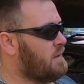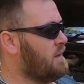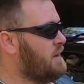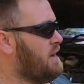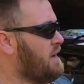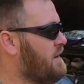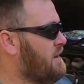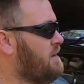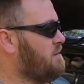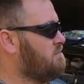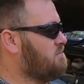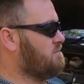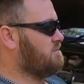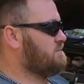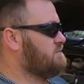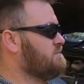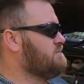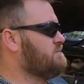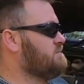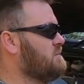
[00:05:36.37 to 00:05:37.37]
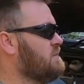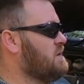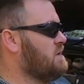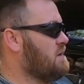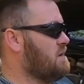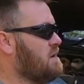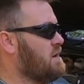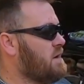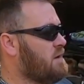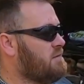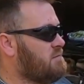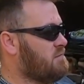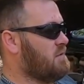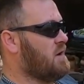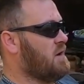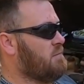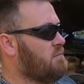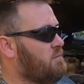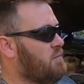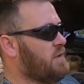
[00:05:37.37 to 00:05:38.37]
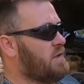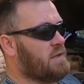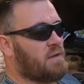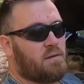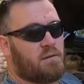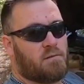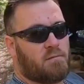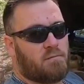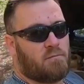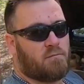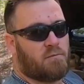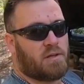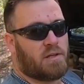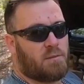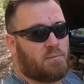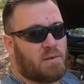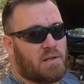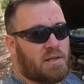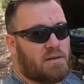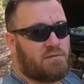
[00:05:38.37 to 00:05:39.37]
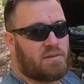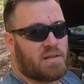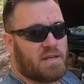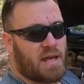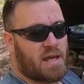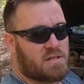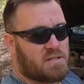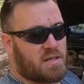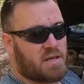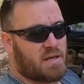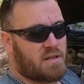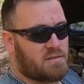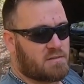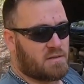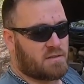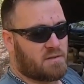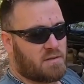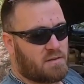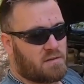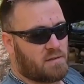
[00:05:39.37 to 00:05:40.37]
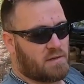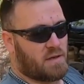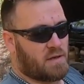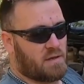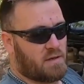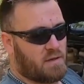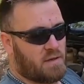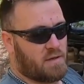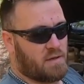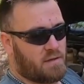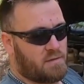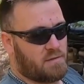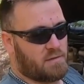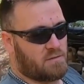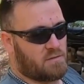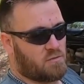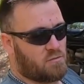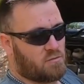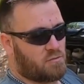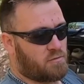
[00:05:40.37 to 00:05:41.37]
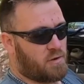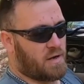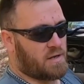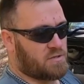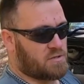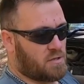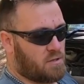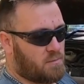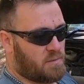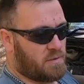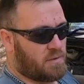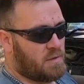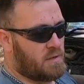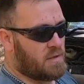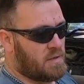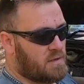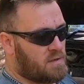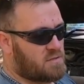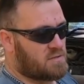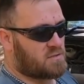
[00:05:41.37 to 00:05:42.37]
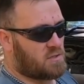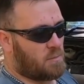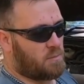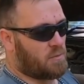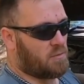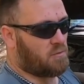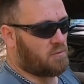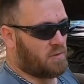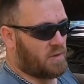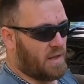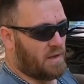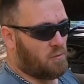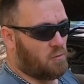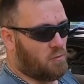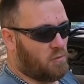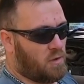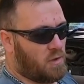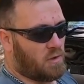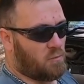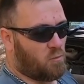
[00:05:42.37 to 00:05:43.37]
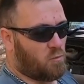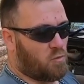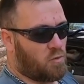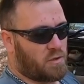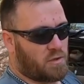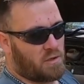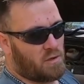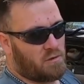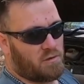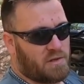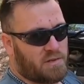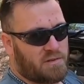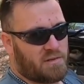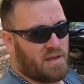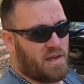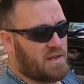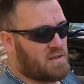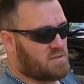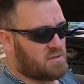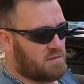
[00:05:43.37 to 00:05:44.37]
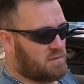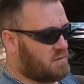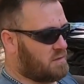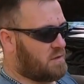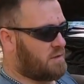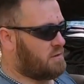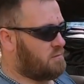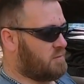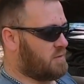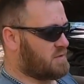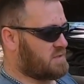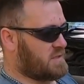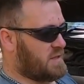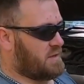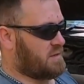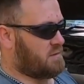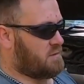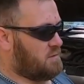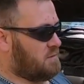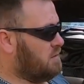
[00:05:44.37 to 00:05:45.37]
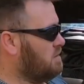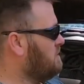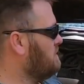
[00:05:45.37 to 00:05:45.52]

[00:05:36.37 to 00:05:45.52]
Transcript: I really believe in catch cans. I think they do a great job at stopping all that oil and water going into your engine. No one wants that at all.